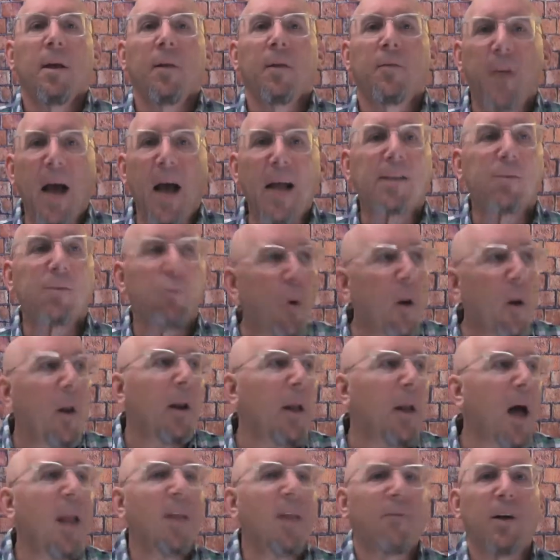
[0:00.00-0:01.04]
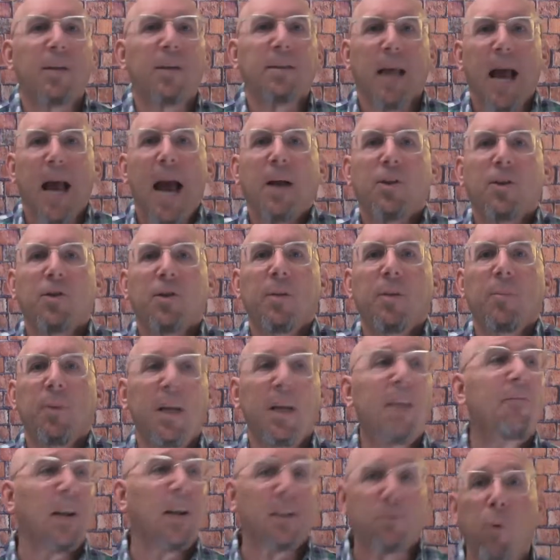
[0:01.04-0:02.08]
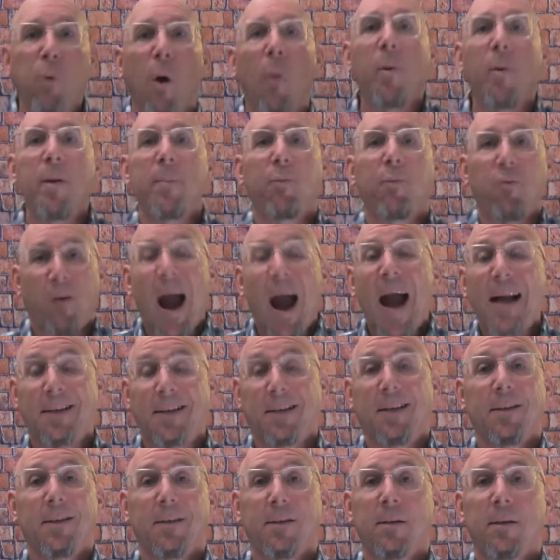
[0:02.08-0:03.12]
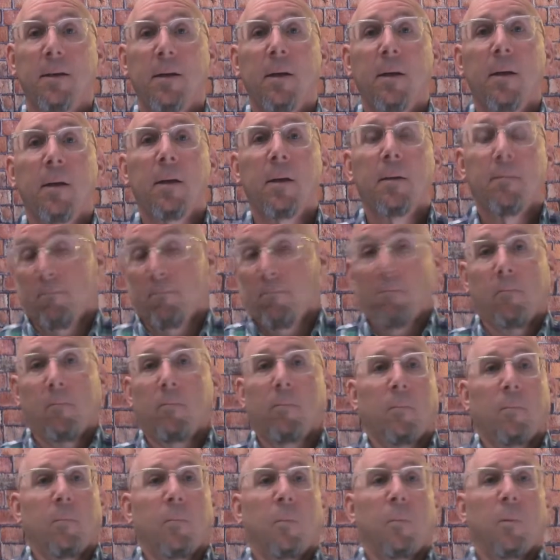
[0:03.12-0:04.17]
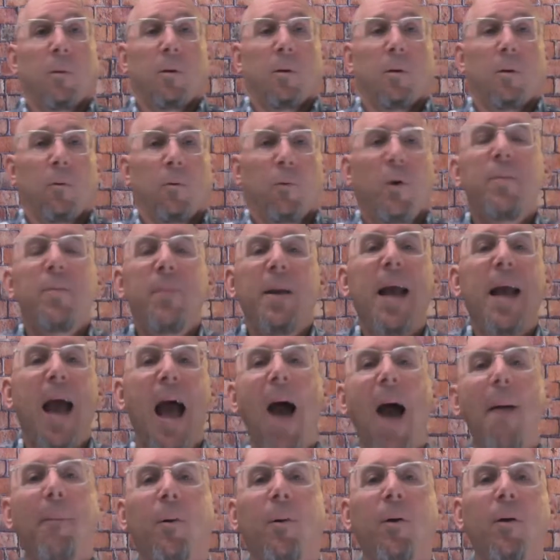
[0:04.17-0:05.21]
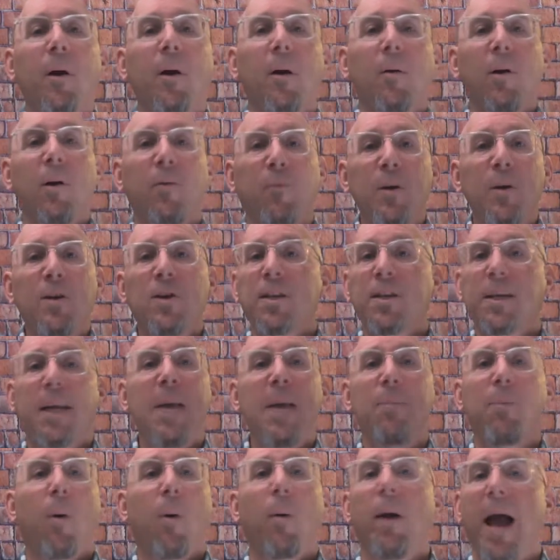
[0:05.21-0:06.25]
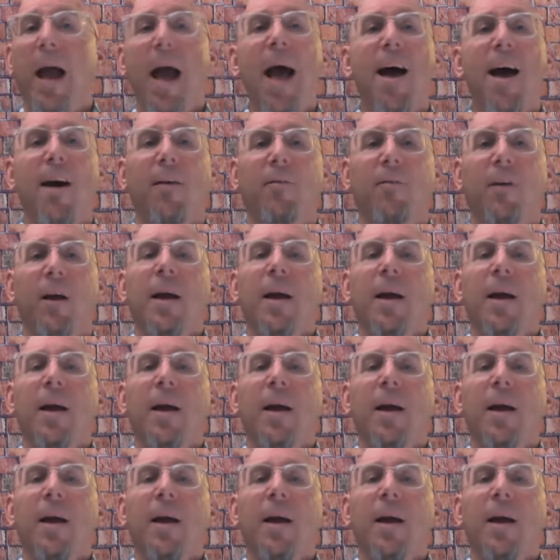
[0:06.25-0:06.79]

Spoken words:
That's what a lot of us actually believe. That's what we practice. We'd be happier if we just keep what we have.